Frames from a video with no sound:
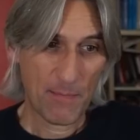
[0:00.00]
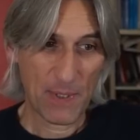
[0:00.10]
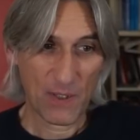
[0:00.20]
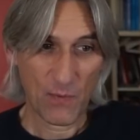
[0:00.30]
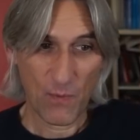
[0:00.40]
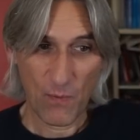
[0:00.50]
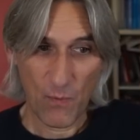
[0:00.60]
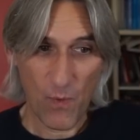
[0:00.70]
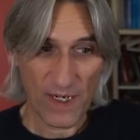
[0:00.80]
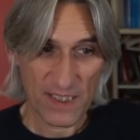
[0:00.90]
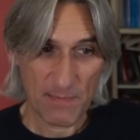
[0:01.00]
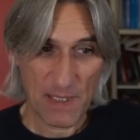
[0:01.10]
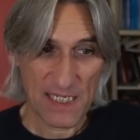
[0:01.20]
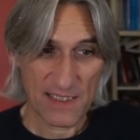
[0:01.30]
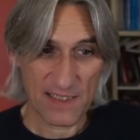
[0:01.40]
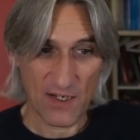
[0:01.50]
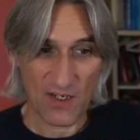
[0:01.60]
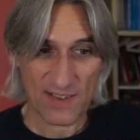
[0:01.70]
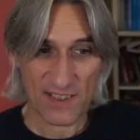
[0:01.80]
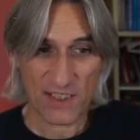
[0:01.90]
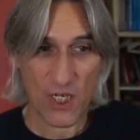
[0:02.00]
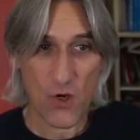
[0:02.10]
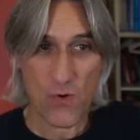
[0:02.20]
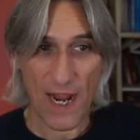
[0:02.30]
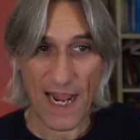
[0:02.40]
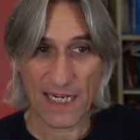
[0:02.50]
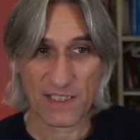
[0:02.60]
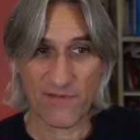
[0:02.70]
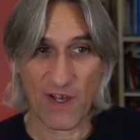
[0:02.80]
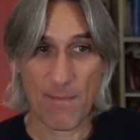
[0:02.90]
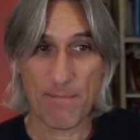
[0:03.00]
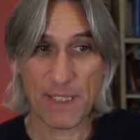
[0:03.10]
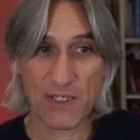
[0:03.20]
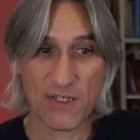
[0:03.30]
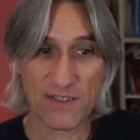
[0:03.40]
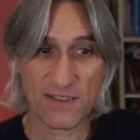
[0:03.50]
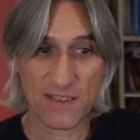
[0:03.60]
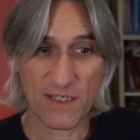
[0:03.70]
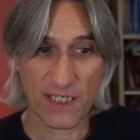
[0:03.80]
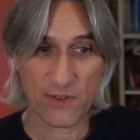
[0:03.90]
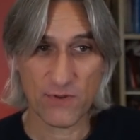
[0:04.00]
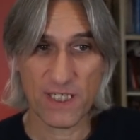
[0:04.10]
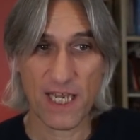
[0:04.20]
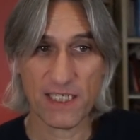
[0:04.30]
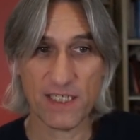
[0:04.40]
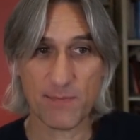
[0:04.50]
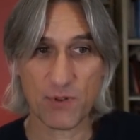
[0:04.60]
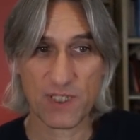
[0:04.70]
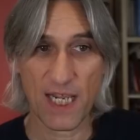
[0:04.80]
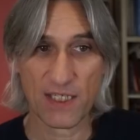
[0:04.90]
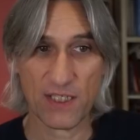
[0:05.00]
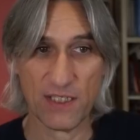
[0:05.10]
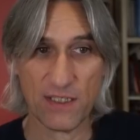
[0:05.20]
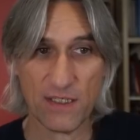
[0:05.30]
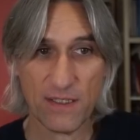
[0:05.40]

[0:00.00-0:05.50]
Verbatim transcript: But white's pieces are so active. And because the knight on e8 is protected,